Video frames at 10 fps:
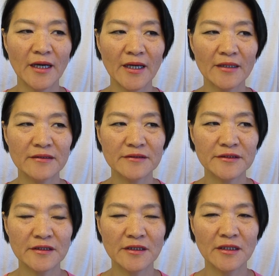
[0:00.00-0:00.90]

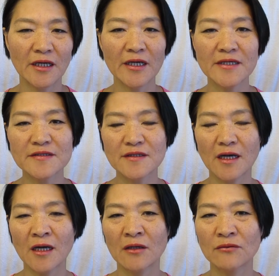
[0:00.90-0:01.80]
and uh, as
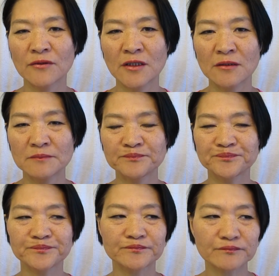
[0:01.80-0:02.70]
our
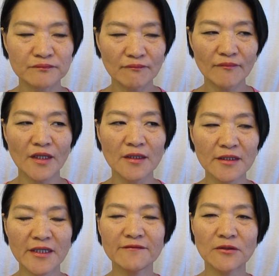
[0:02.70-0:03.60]
um,
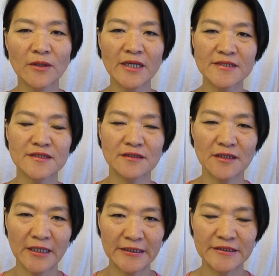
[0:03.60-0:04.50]
level
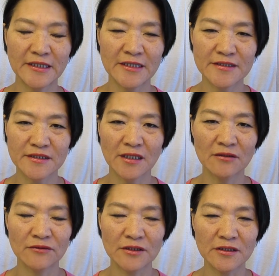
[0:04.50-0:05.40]
escalate as
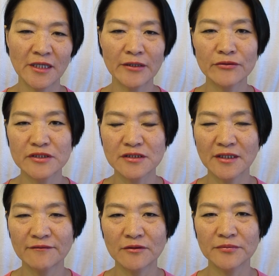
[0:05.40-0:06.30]
our language
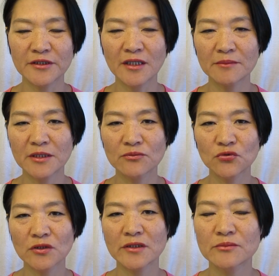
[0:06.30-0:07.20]
level becoming
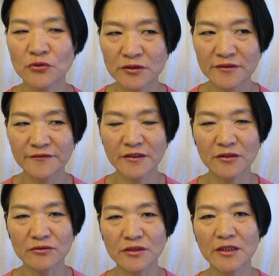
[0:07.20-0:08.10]
more and more
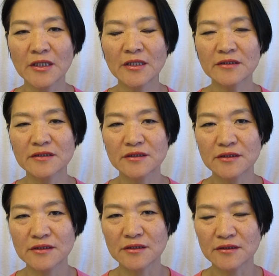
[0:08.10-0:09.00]
difficult the,
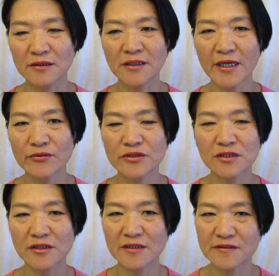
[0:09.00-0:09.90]
the, the language
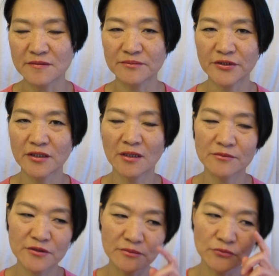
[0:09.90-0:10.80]
lesson
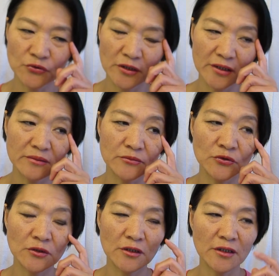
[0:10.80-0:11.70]
becomes more and
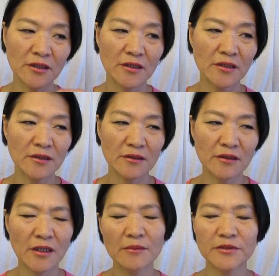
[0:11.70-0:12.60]
more uh, uh,
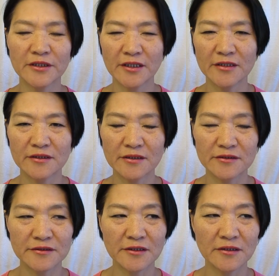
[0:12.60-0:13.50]
complicated
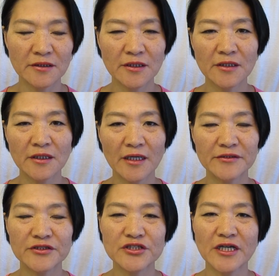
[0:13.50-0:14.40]
and, uh,
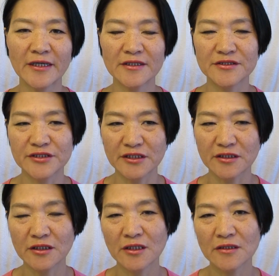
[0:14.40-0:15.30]
and
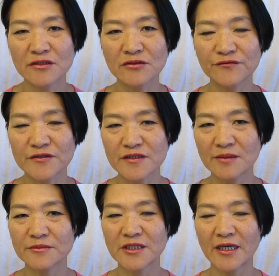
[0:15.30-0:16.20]
challenging so for
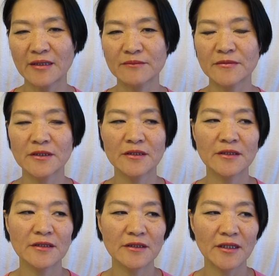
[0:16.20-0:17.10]
some time
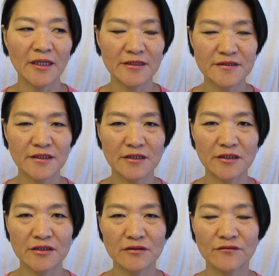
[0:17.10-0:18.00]
i
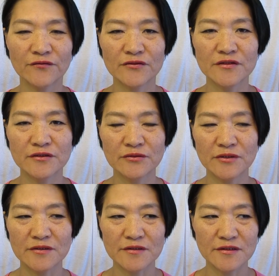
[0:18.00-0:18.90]
think for
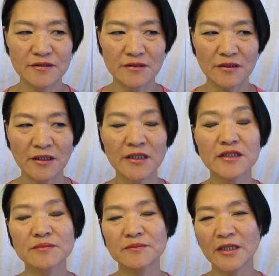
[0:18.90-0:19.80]
students
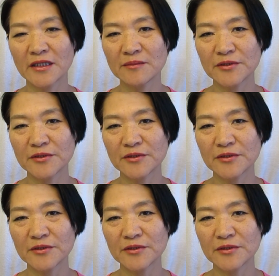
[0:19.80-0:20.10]
it may